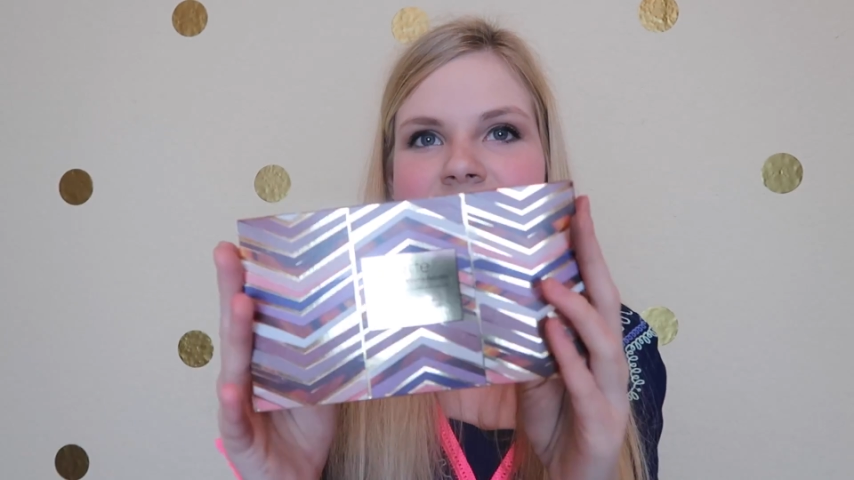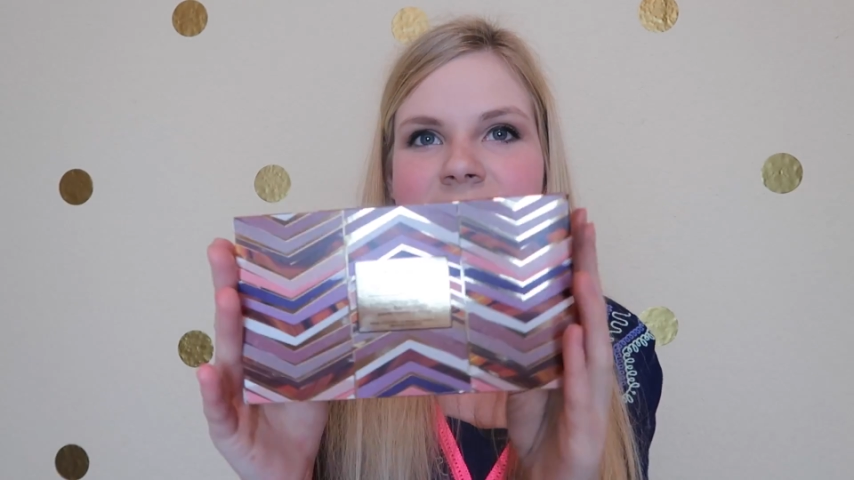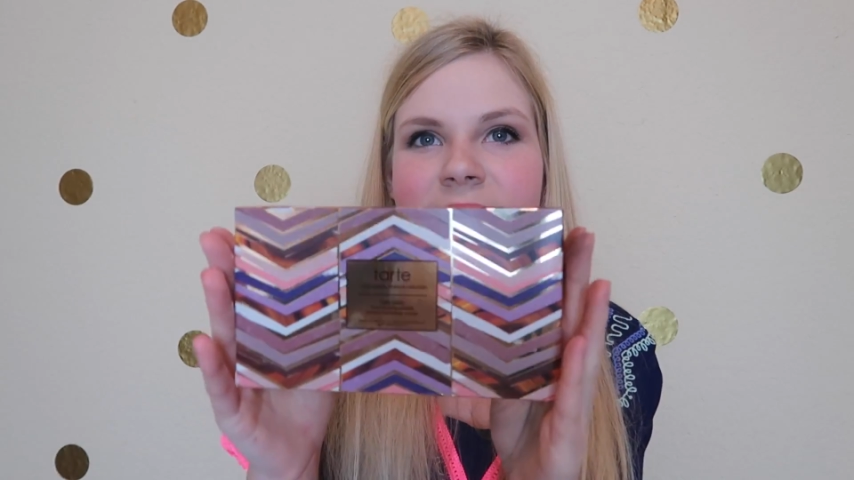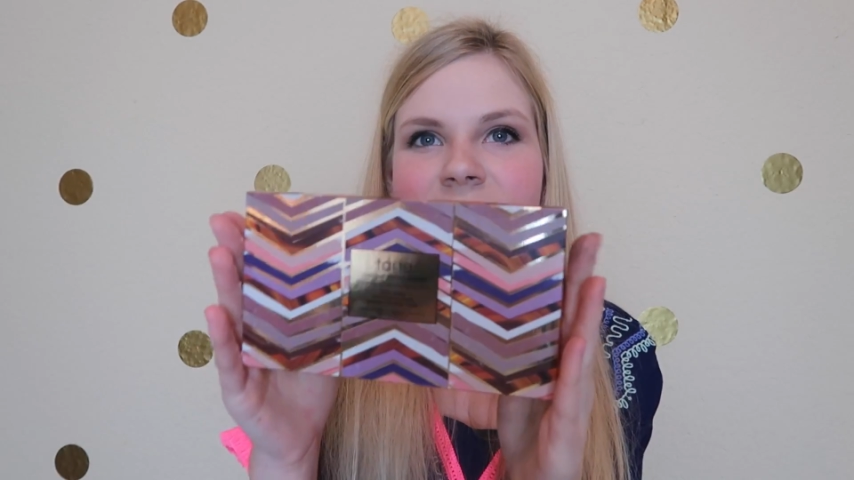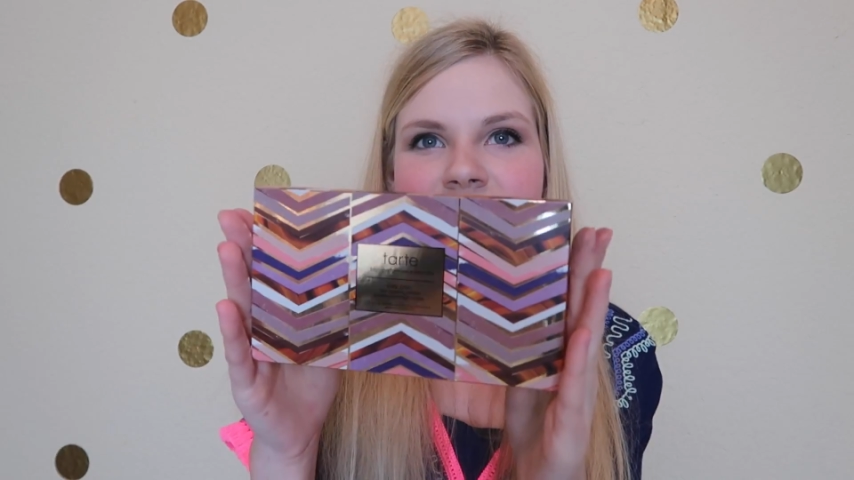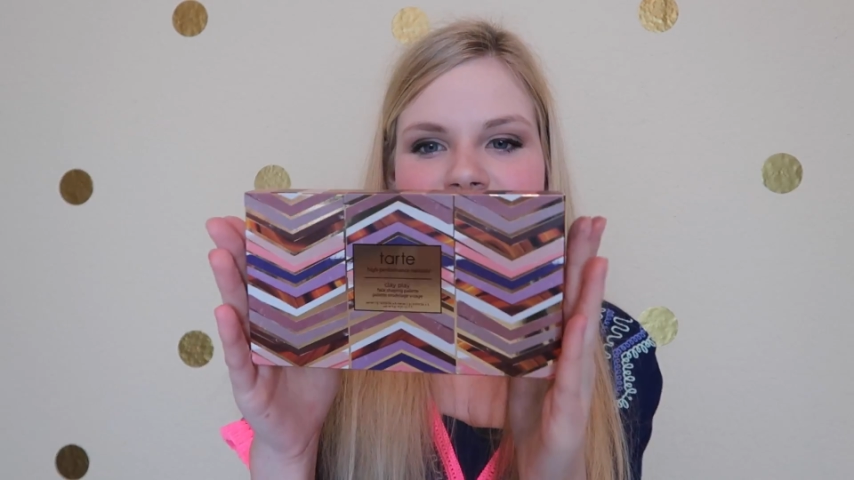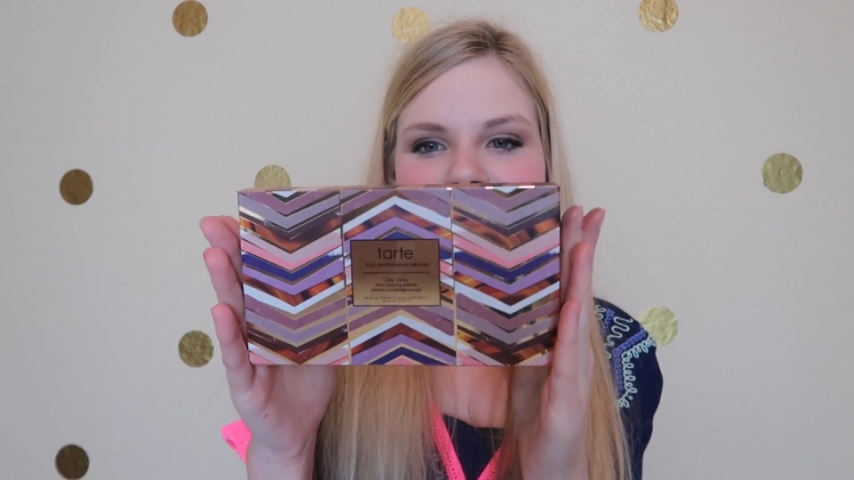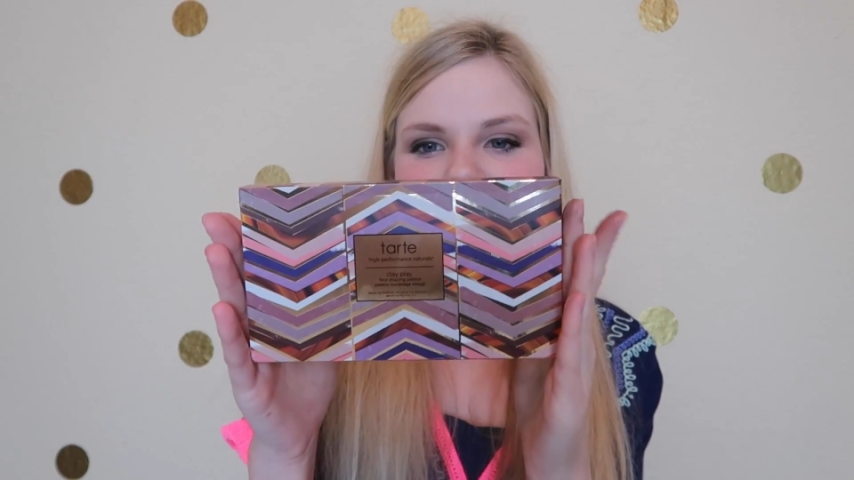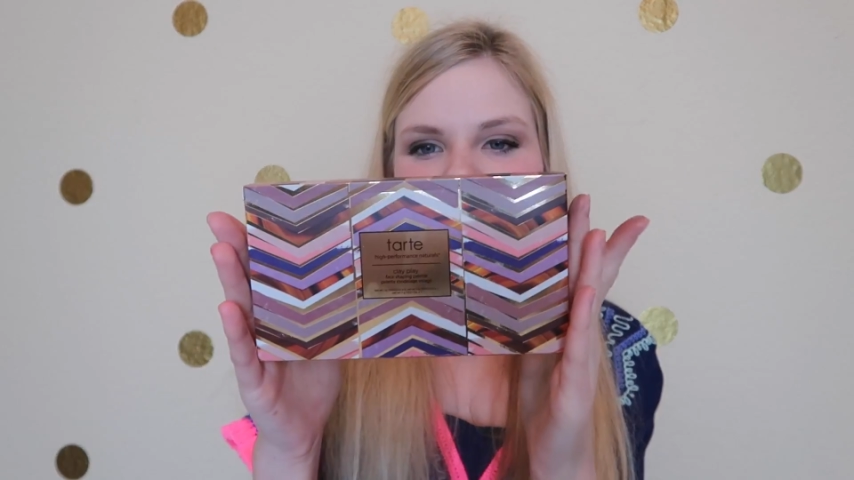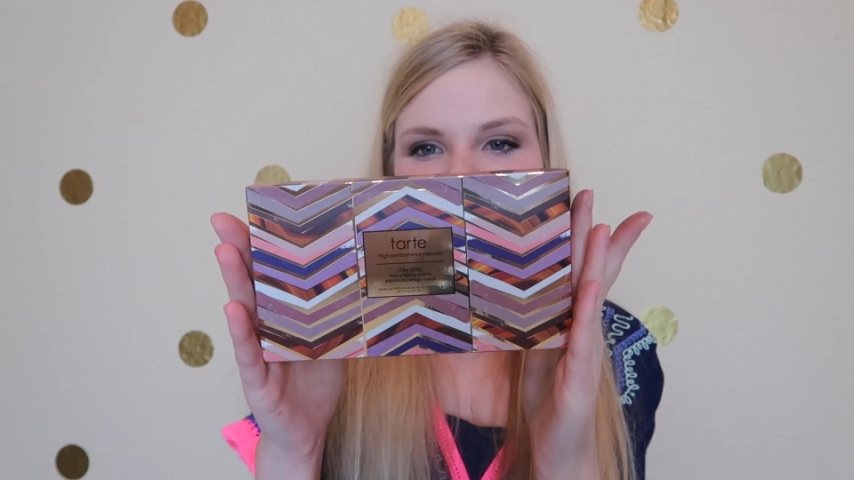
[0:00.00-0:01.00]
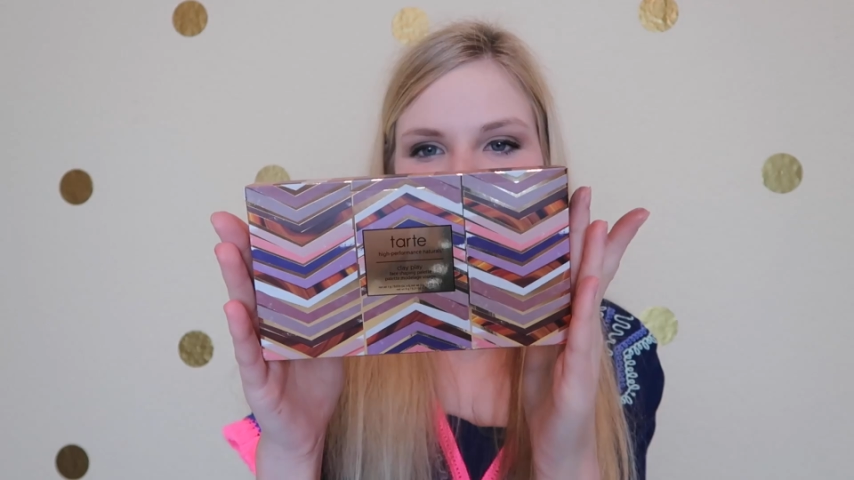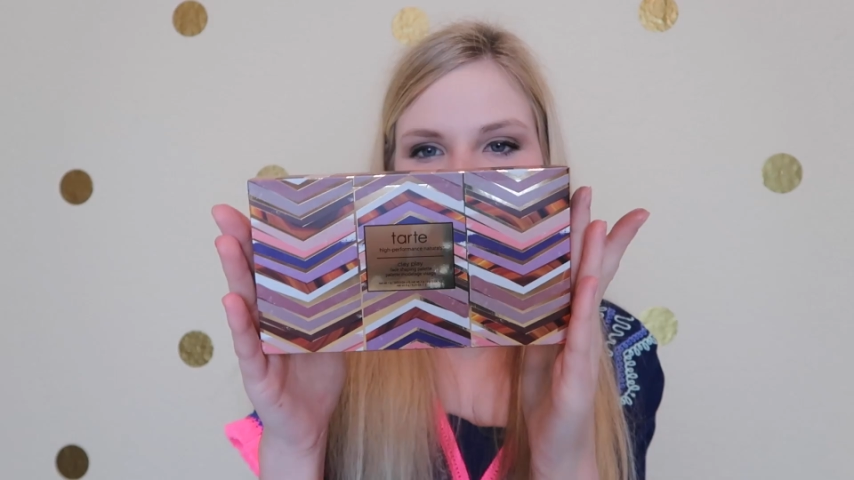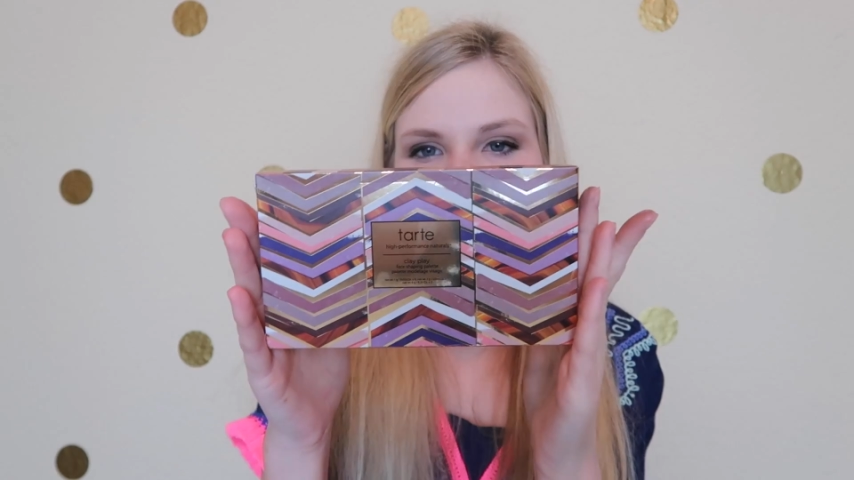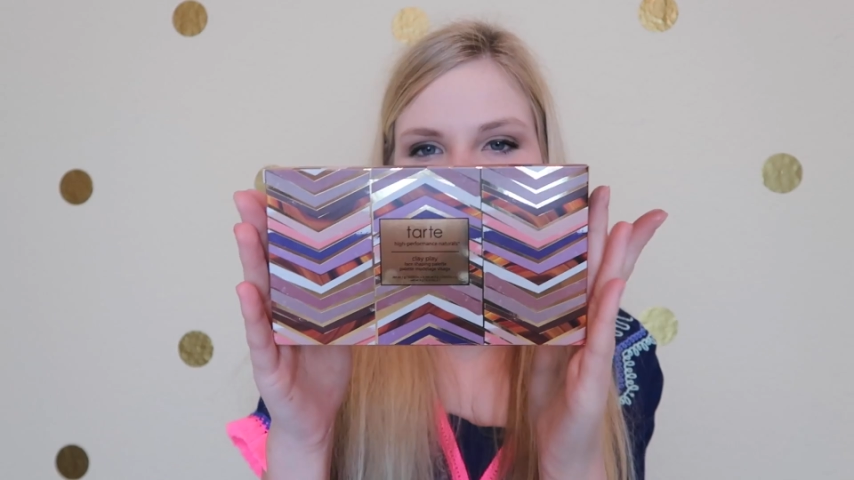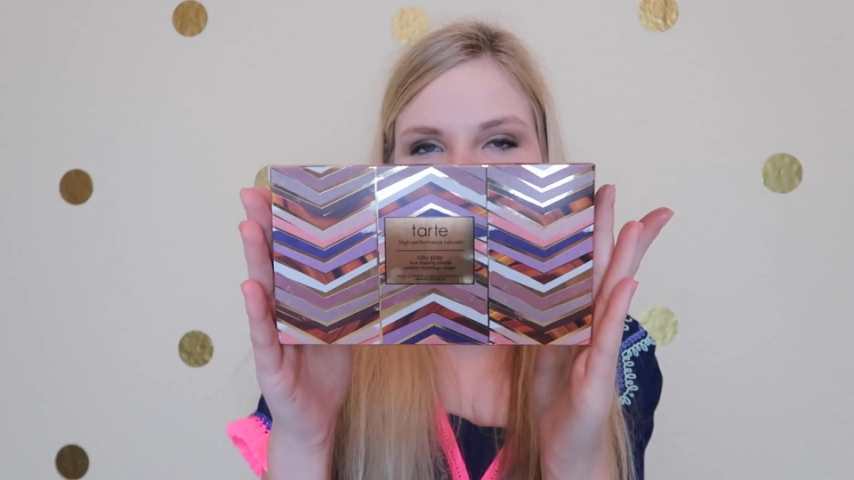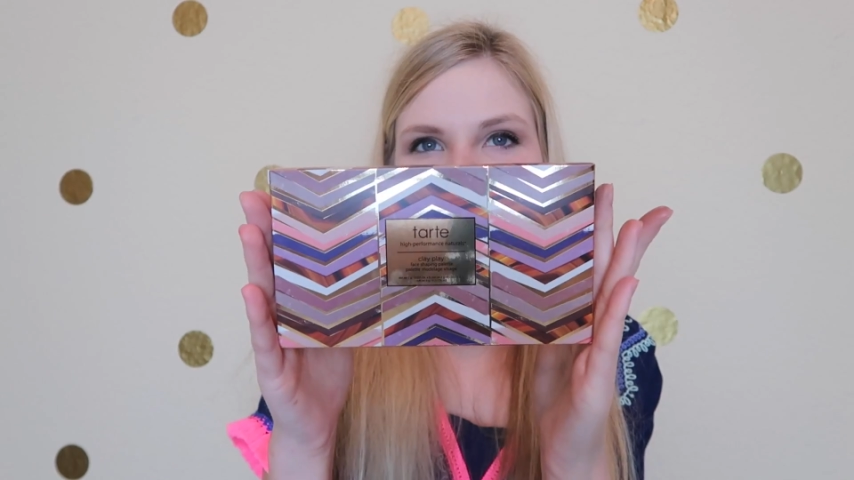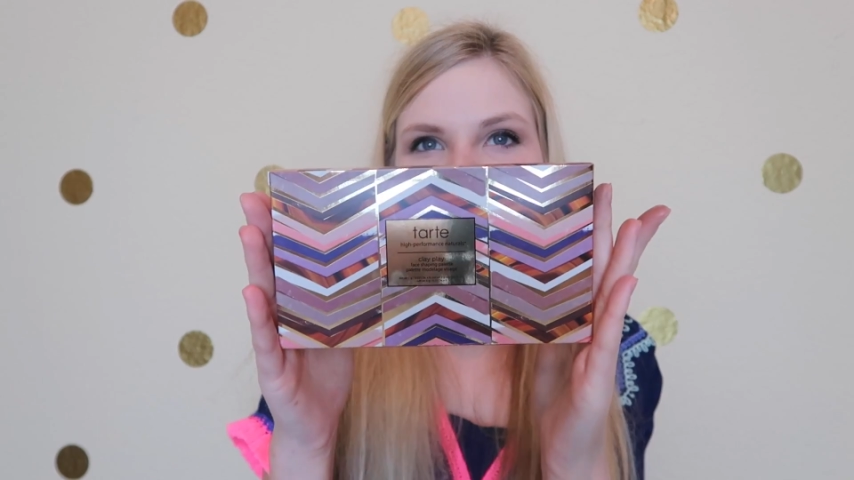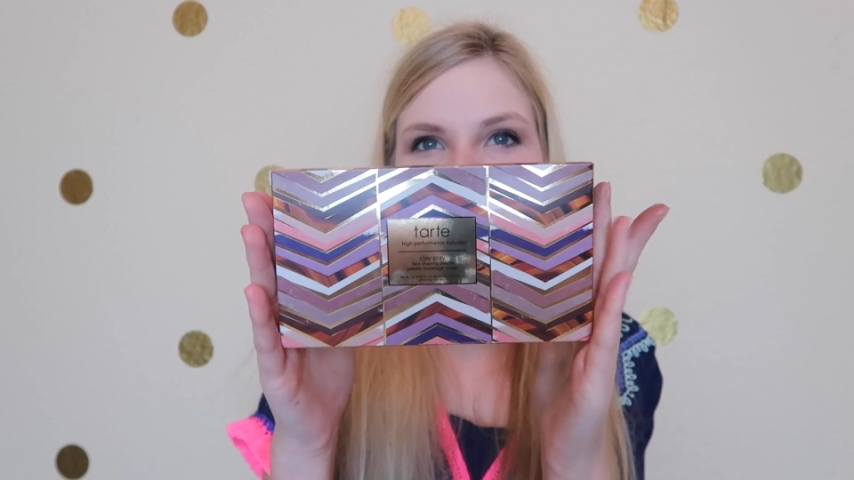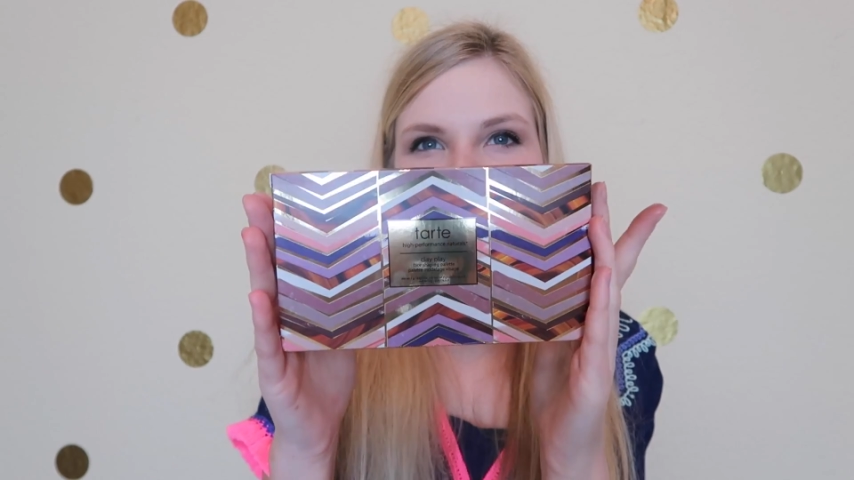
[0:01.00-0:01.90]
and here's